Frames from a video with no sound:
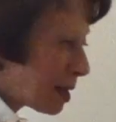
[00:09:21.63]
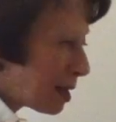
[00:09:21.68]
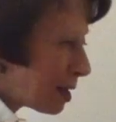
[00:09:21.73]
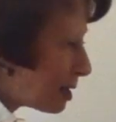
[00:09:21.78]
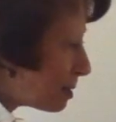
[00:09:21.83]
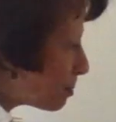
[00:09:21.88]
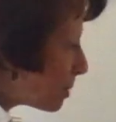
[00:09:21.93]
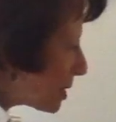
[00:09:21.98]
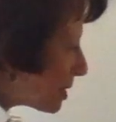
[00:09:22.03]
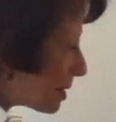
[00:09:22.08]

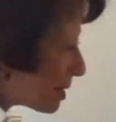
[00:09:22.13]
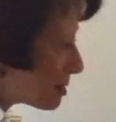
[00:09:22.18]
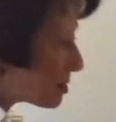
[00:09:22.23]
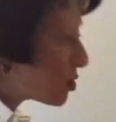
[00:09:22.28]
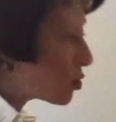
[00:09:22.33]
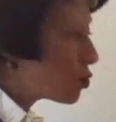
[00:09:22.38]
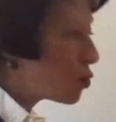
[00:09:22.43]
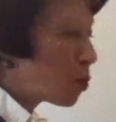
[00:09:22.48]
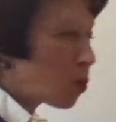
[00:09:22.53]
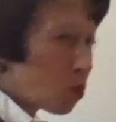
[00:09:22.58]
it
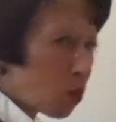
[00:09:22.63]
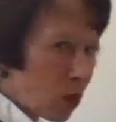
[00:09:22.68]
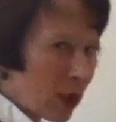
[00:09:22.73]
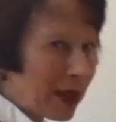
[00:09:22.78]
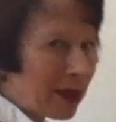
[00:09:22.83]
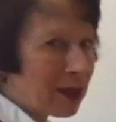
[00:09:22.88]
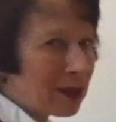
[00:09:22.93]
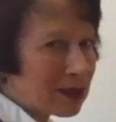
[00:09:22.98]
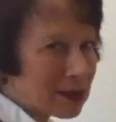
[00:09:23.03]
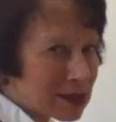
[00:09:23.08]
begins to
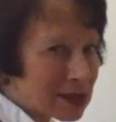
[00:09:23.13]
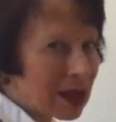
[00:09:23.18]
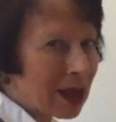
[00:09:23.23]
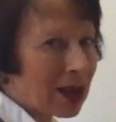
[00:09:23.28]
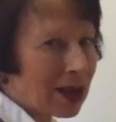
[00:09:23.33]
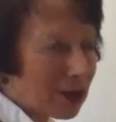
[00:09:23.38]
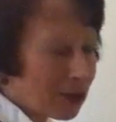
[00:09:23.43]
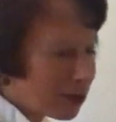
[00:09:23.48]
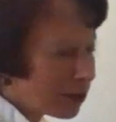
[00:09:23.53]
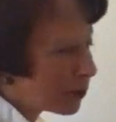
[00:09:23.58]
weigh
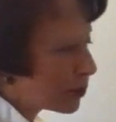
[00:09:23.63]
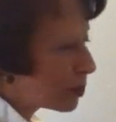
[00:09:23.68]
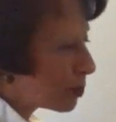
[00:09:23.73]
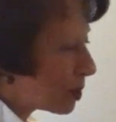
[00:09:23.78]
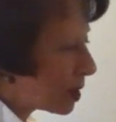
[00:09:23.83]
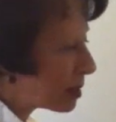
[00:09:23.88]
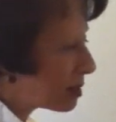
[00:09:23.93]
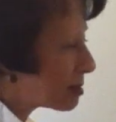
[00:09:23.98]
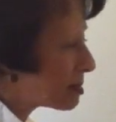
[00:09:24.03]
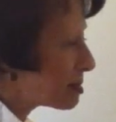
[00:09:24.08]
itself, to
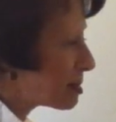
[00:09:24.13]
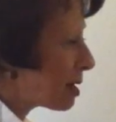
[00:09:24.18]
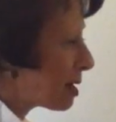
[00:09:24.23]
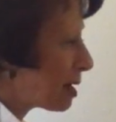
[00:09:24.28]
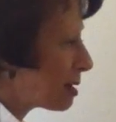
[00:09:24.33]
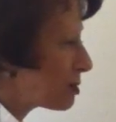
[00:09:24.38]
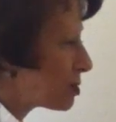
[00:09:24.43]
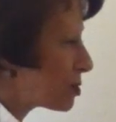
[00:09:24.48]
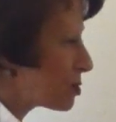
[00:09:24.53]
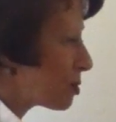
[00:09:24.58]
get a
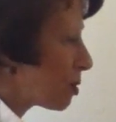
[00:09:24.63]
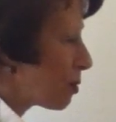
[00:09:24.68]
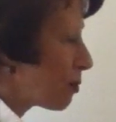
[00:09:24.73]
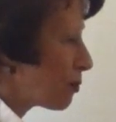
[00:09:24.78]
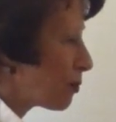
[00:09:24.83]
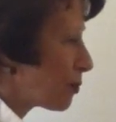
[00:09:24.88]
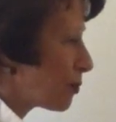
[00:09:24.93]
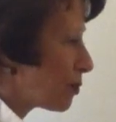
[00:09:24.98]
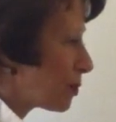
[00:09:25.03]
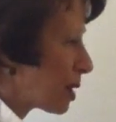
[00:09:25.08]
sense
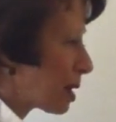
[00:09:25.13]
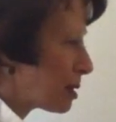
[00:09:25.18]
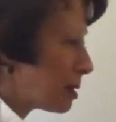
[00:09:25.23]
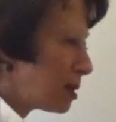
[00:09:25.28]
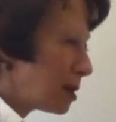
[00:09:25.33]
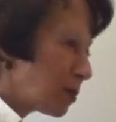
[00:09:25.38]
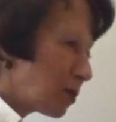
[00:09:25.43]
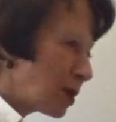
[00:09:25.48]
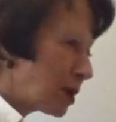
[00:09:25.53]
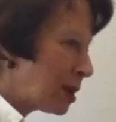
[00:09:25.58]
of
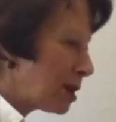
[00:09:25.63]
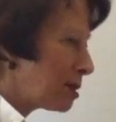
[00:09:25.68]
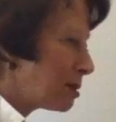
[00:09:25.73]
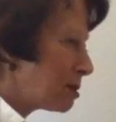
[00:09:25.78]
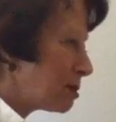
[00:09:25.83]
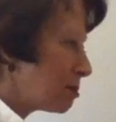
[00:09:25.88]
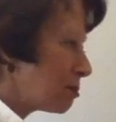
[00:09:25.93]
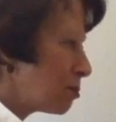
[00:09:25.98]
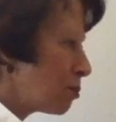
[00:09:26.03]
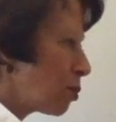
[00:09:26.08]
here I need
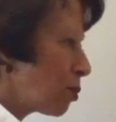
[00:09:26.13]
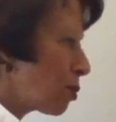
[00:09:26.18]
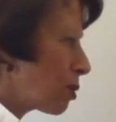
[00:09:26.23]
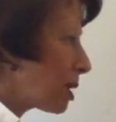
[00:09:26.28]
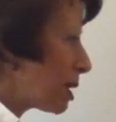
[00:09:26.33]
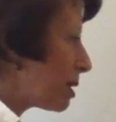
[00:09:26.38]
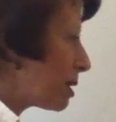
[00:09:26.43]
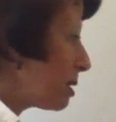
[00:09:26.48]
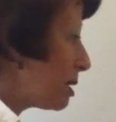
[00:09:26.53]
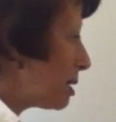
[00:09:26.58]

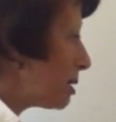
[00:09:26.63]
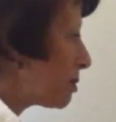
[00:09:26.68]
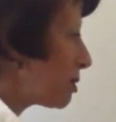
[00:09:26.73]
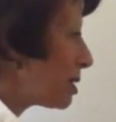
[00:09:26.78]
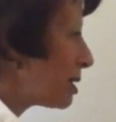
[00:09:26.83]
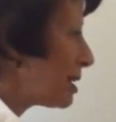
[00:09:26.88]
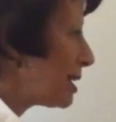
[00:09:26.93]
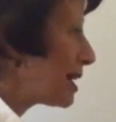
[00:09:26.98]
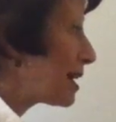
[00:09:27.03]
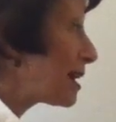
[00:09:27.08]
more and here
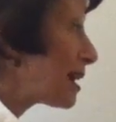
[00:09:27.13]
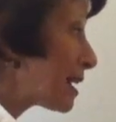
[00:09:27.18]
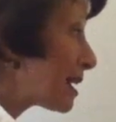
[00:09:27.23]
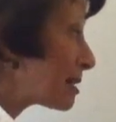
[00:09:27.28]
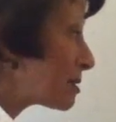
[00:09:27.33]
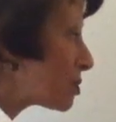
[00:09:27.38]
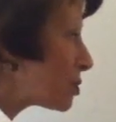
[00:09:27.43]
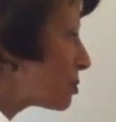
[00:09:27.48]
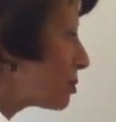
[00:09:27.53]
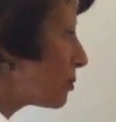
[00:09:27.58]
I need
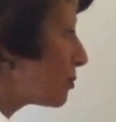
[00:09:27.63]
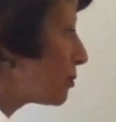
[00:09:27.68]
less to